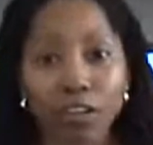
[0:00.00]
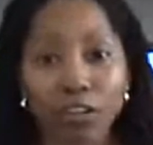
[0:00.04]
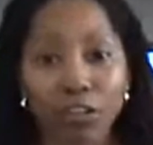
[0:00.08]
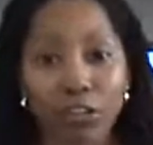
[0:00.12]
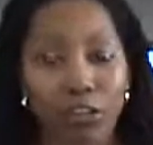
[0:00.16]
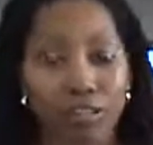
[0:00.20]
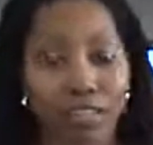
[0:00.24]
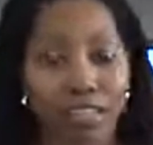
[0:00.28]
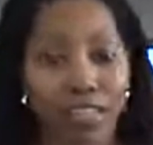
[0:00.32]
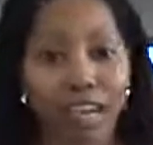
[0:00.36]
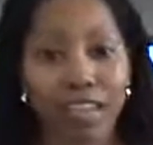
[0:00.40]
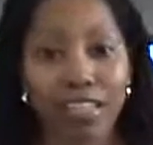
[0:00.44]

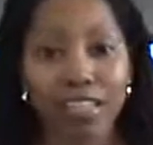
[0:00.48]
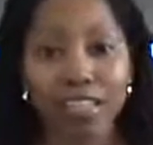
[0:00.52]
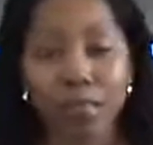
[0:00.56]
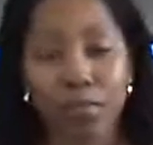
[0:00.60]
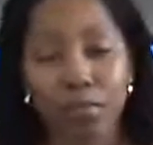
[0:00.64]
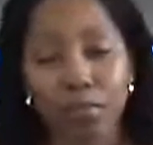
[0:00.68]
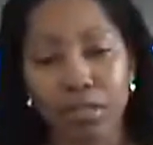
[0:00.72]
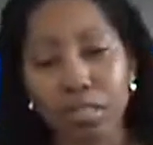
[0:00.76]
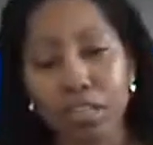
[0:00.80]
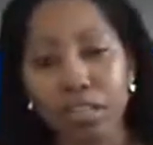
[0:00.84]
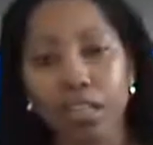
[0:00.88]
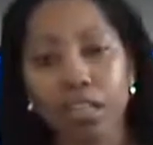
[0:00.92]
your site
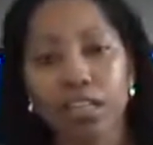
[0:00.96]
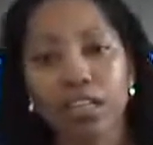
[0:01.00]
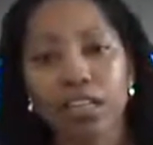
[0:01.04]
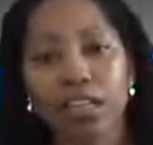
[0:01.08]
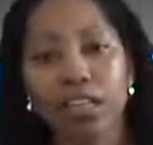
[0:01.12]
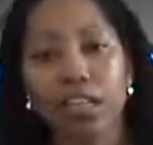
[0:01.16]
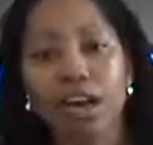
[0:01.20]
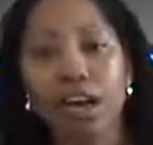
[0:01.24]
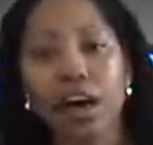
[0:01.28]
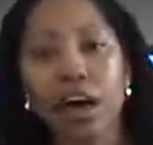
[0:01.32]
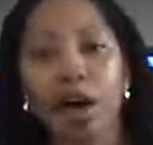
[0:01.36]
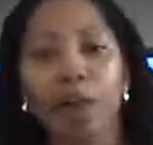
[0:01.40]
can be
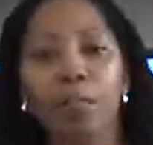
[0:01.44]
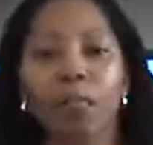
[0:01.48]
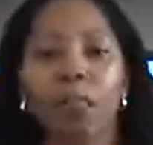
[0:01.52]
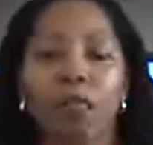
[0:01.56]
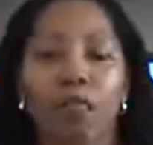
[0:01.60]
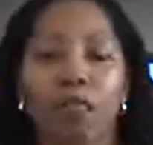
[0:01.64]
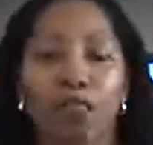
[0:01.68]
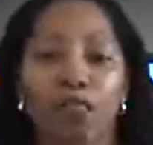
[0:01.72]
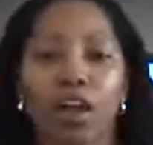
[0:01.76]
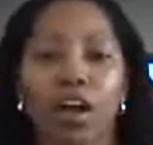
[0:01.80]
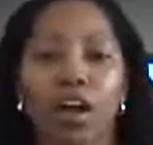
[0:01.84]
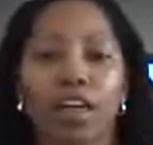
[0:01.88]
up
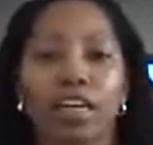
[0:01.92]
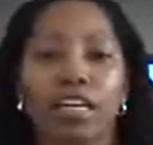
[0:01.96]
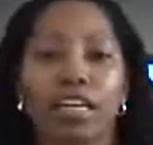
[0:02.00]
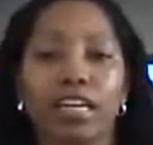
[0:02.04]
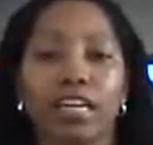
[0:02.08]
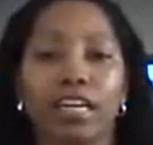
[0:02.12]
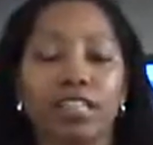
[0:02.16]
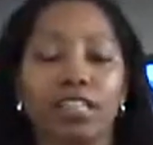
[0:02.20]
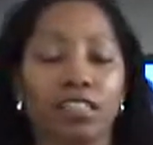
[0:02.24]
and running.